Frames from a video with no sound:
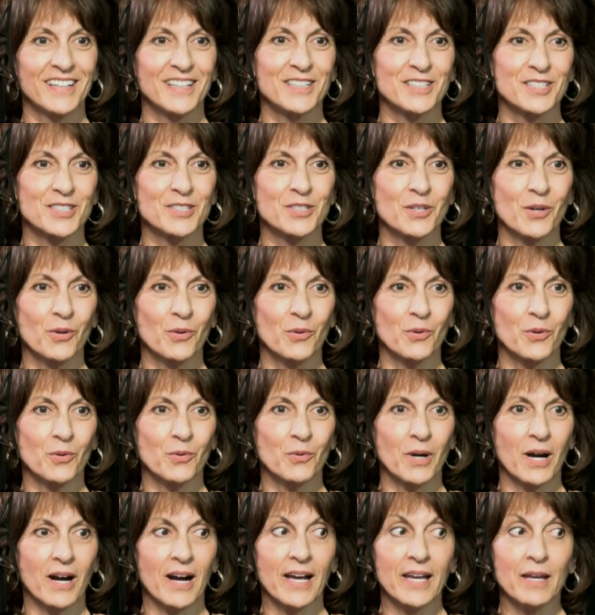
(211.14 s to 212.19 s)

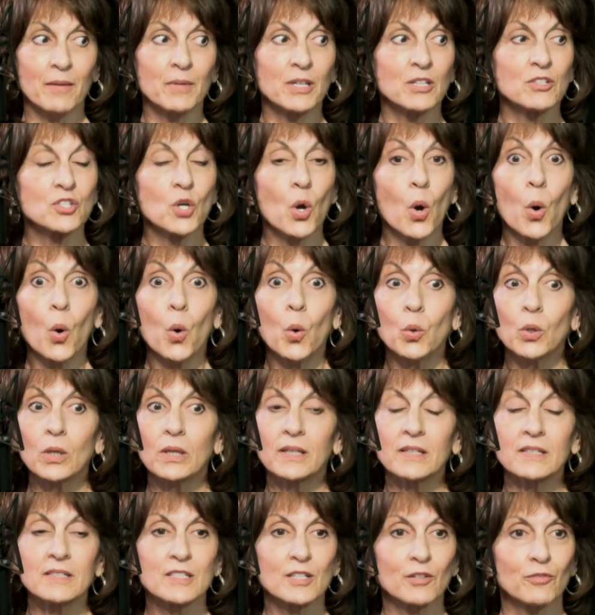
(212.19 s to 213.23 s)
So I am a
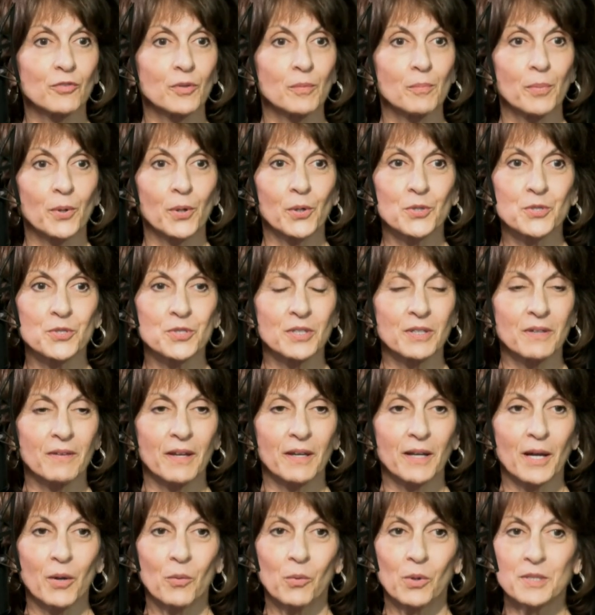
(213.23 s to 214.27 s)
totally different person than
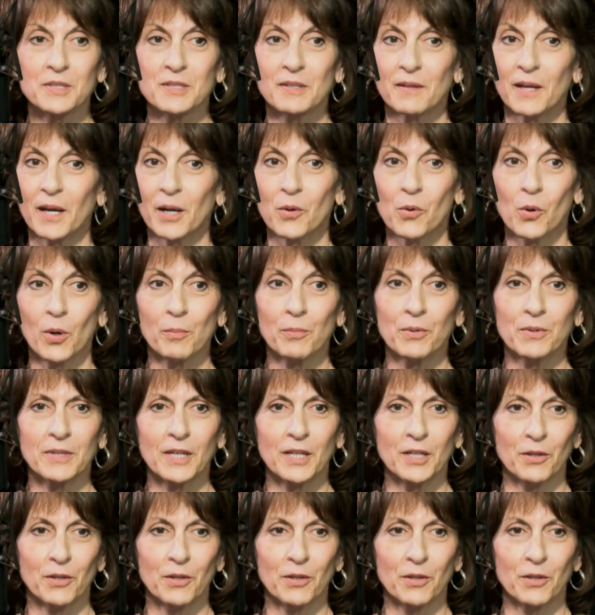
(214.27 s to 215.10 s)
I was in that corporate day.